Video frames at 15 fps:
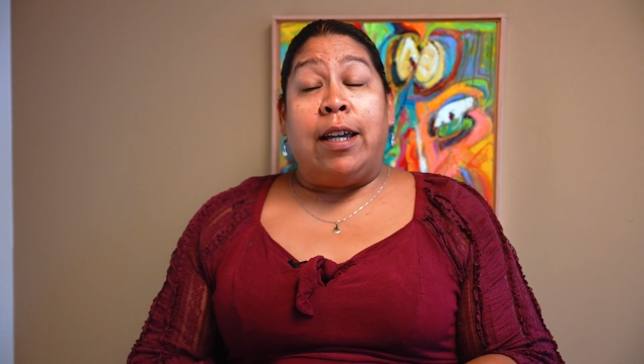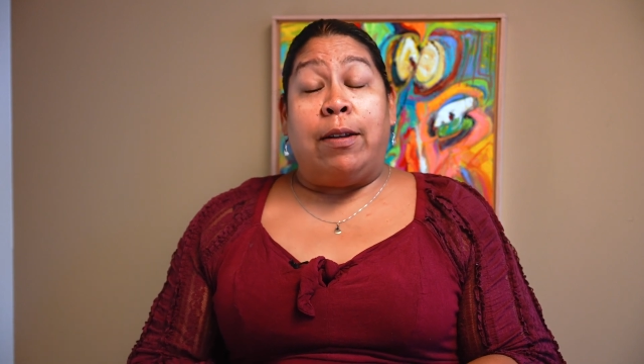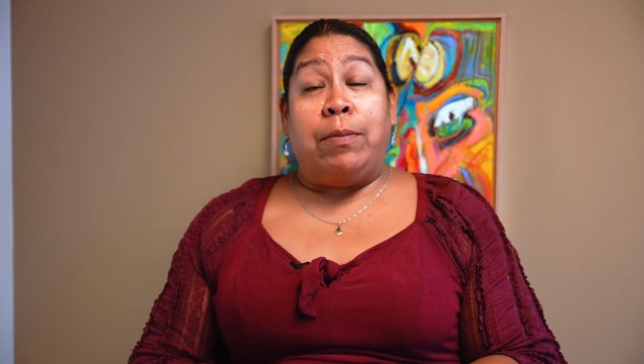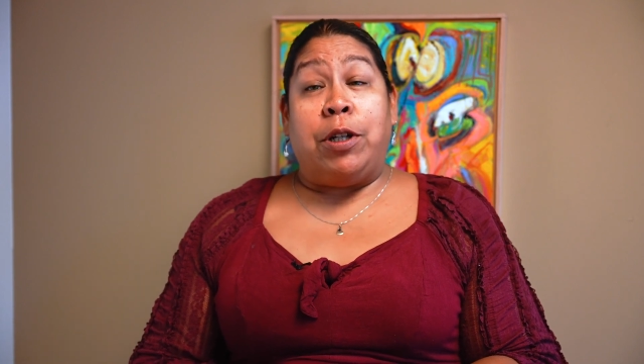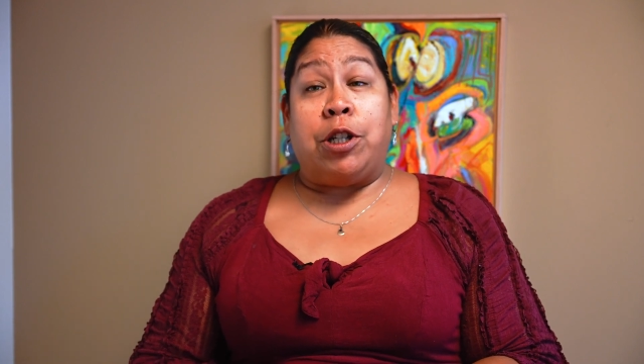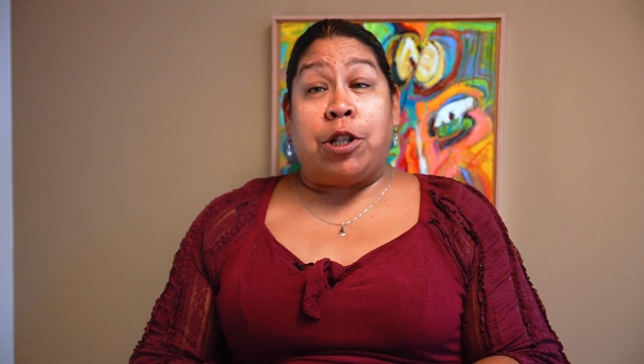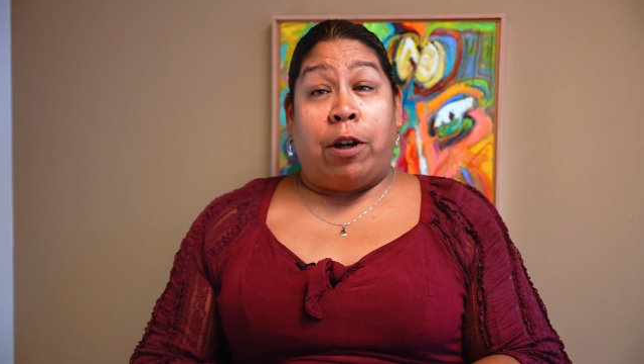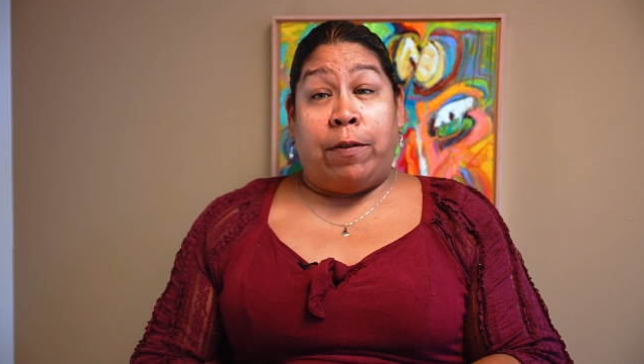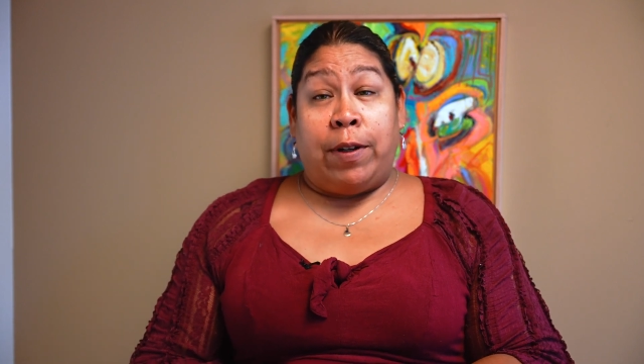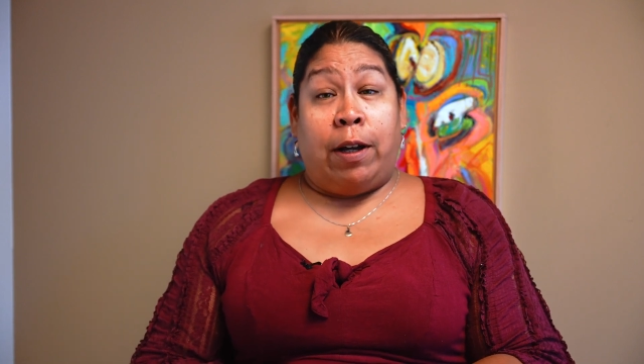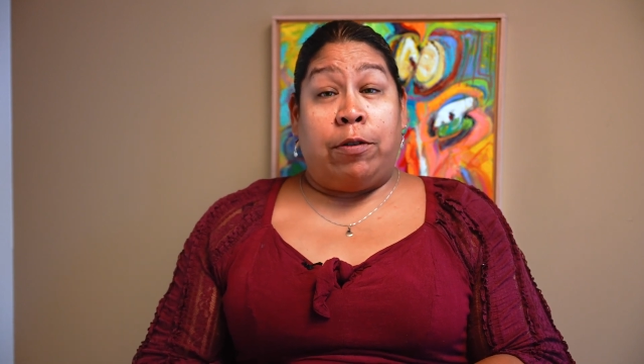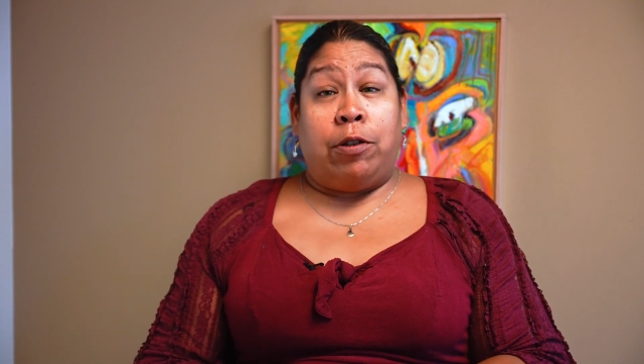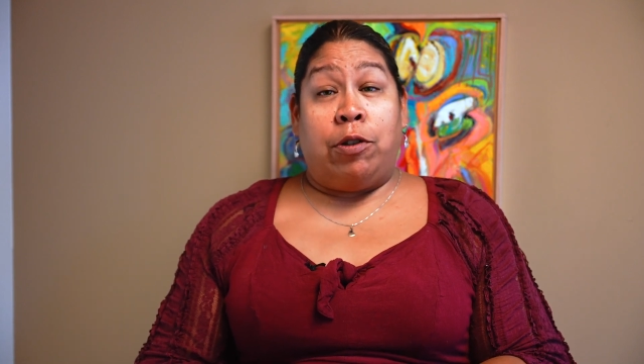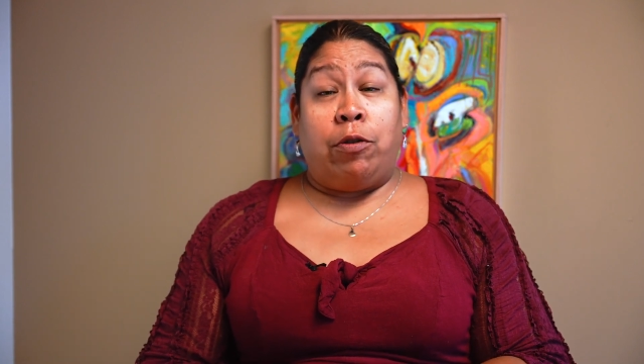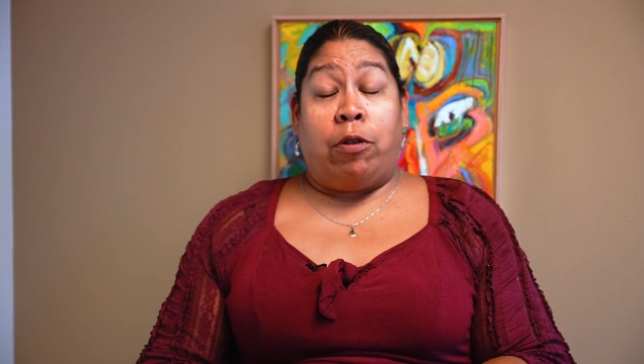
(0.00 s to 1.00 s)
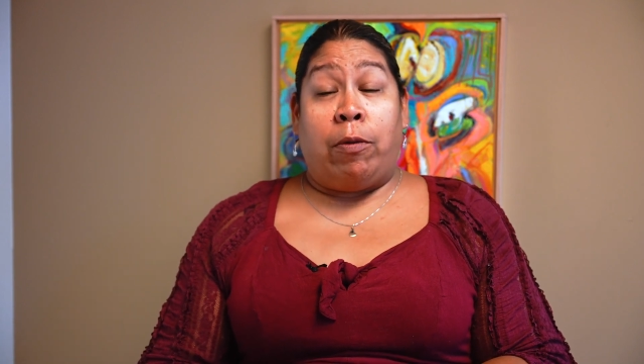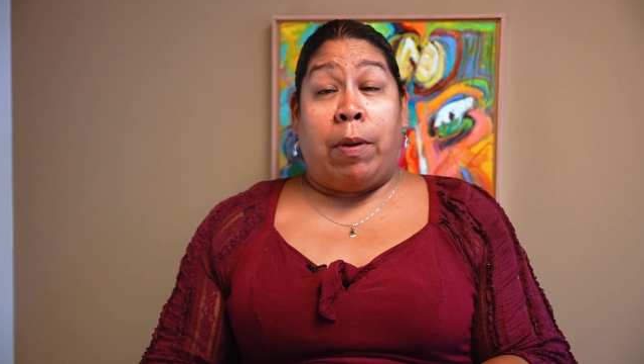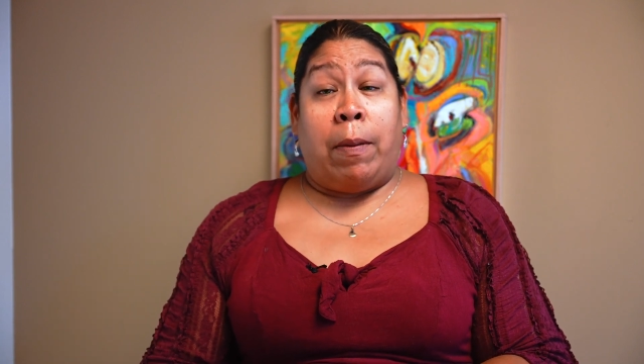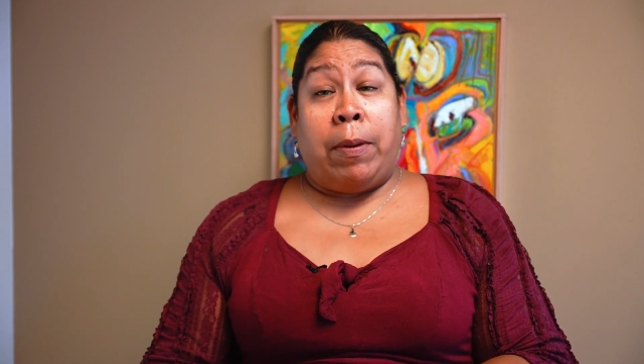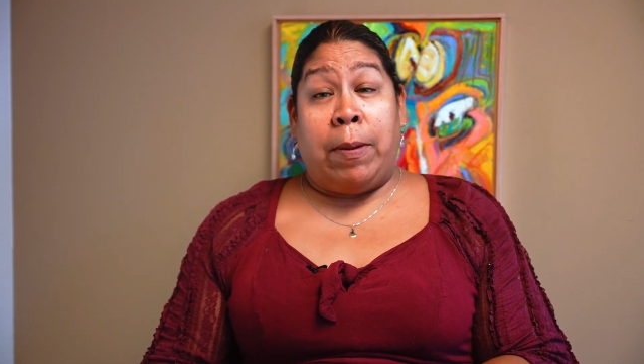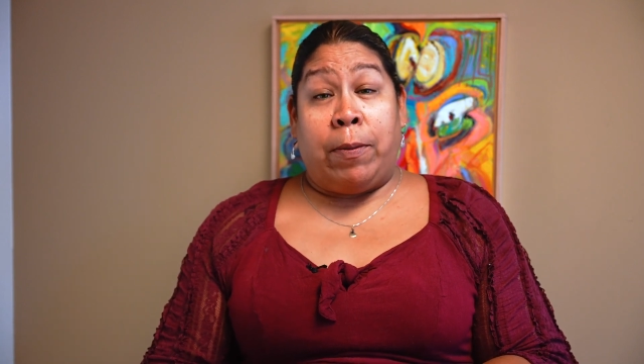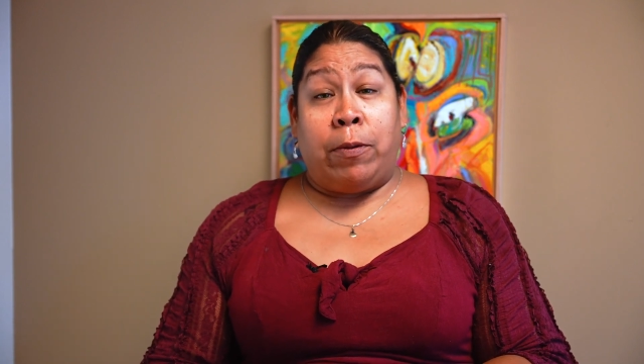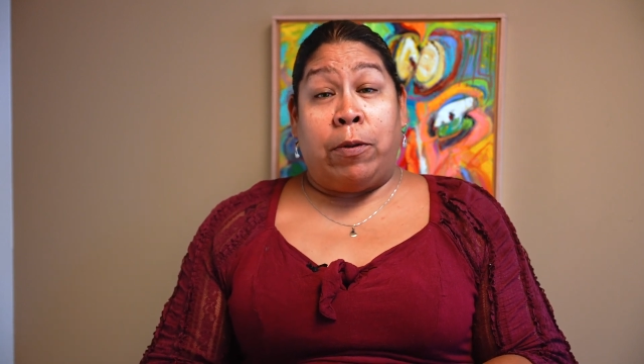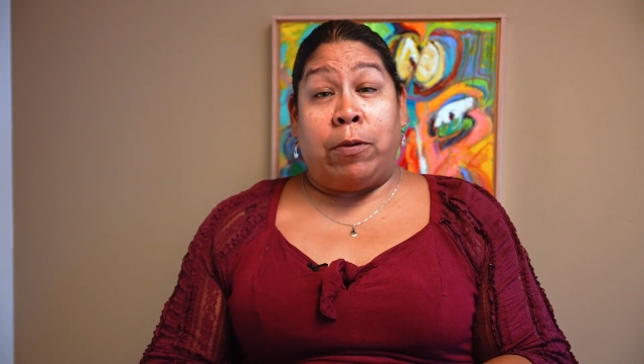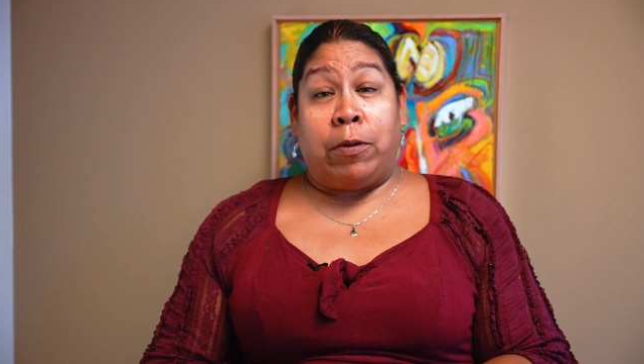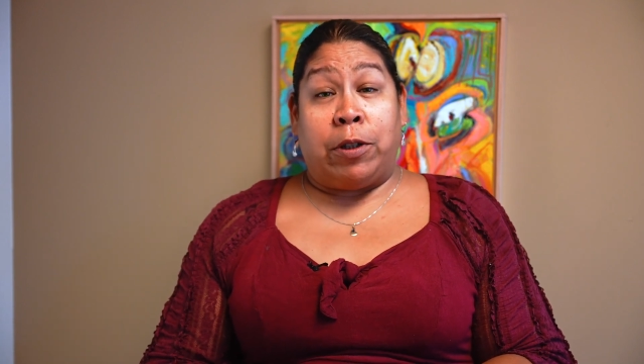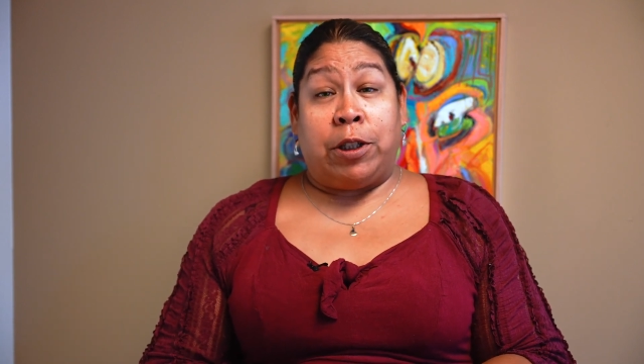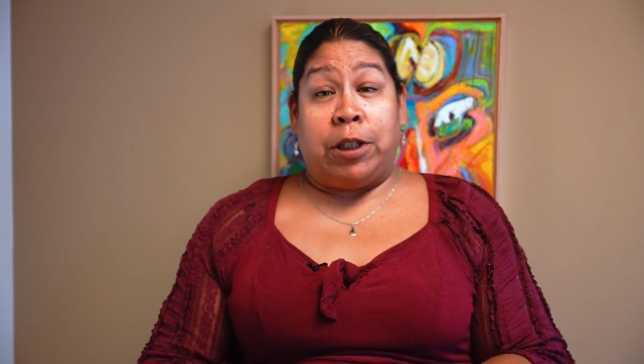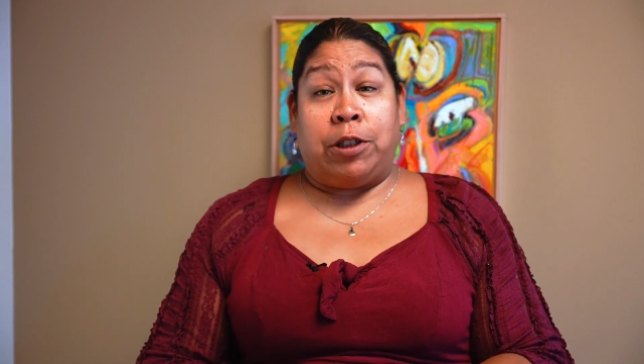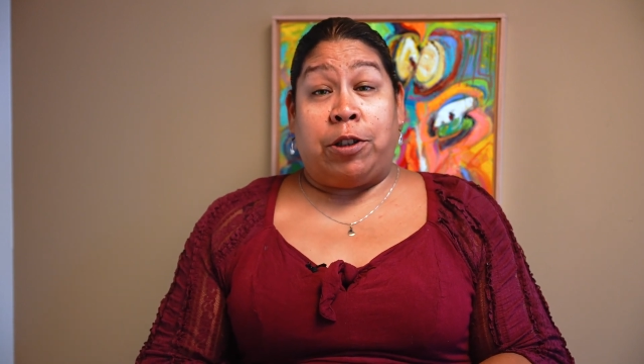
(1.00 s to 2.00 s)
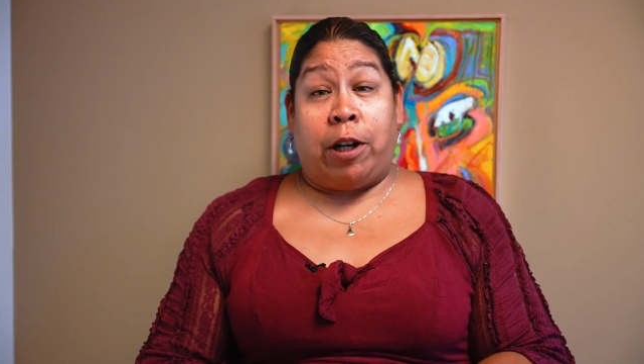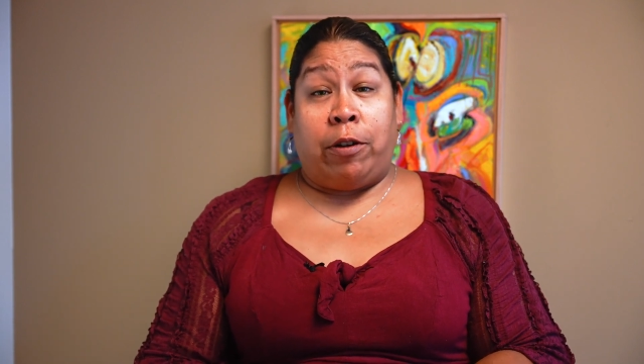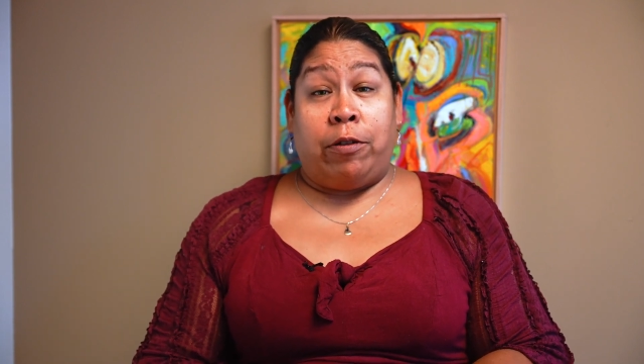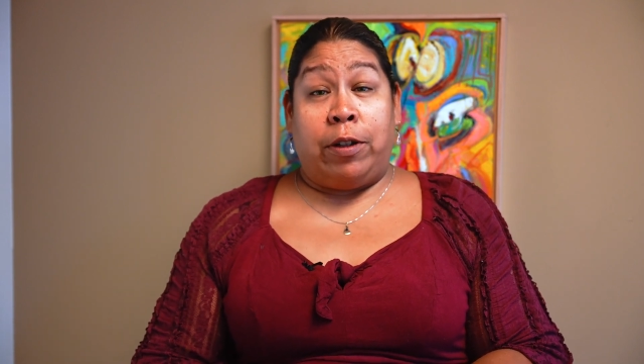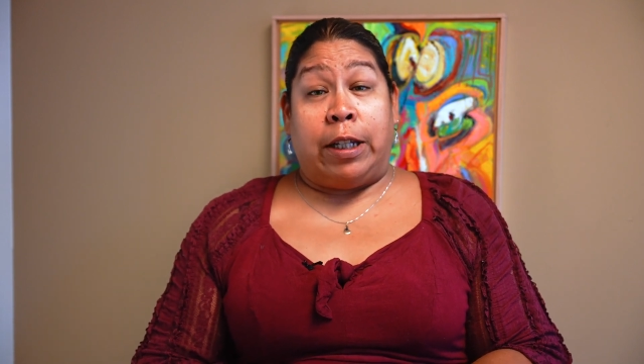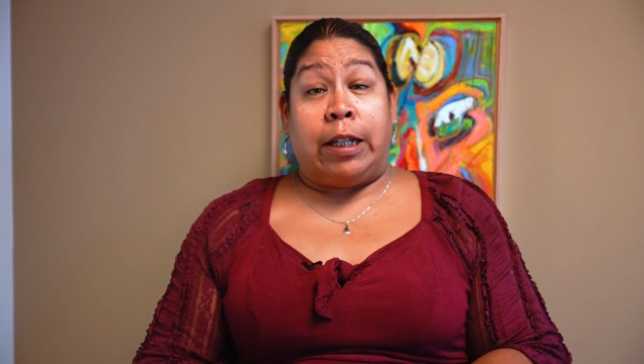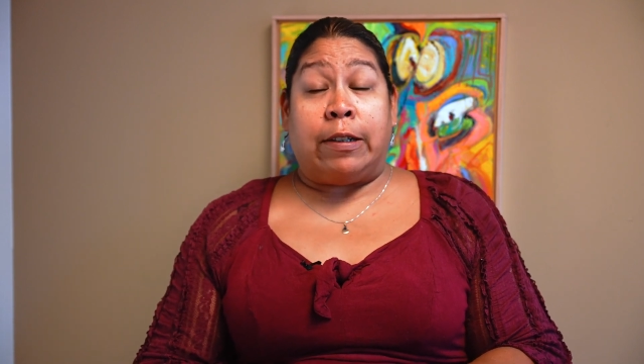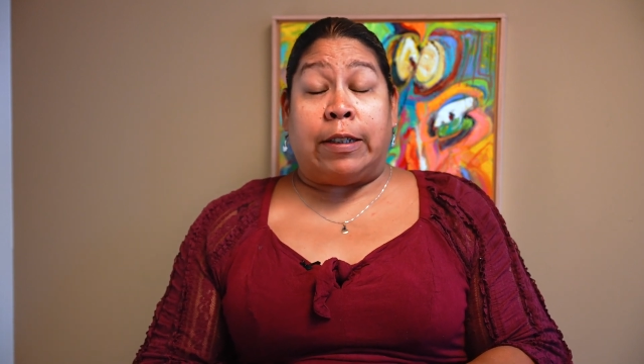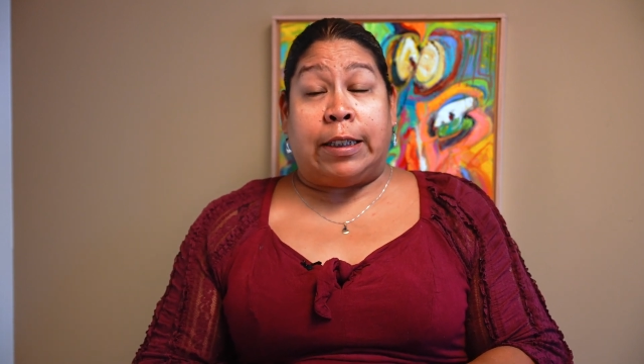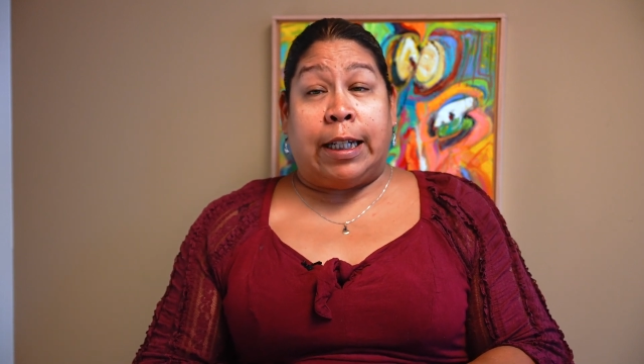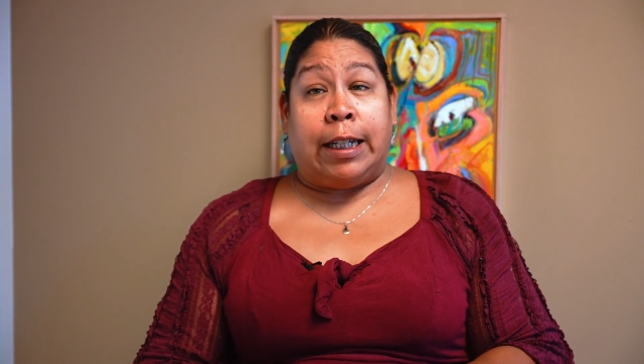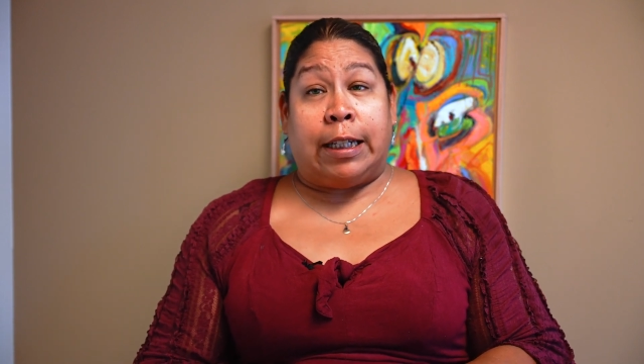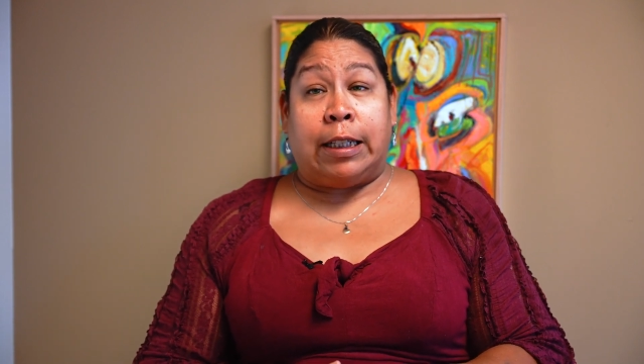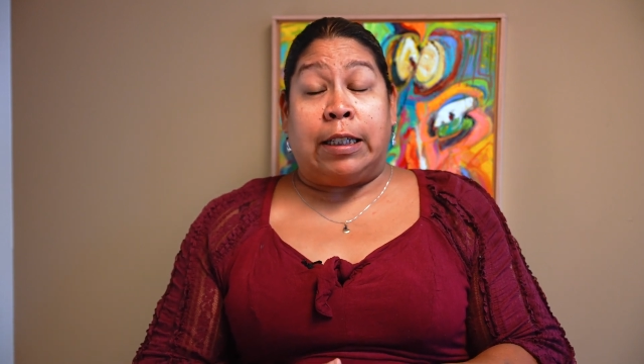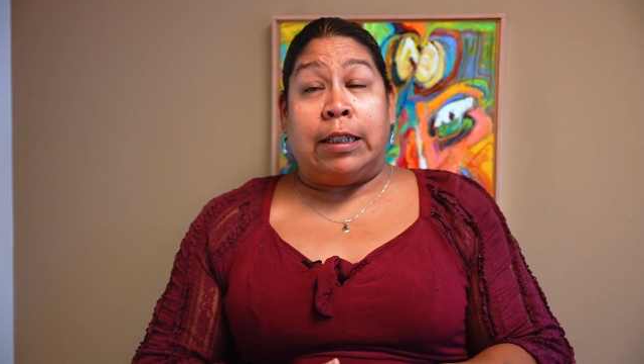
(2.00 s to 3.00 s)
and be shoved out the door by people who were just generally irritated.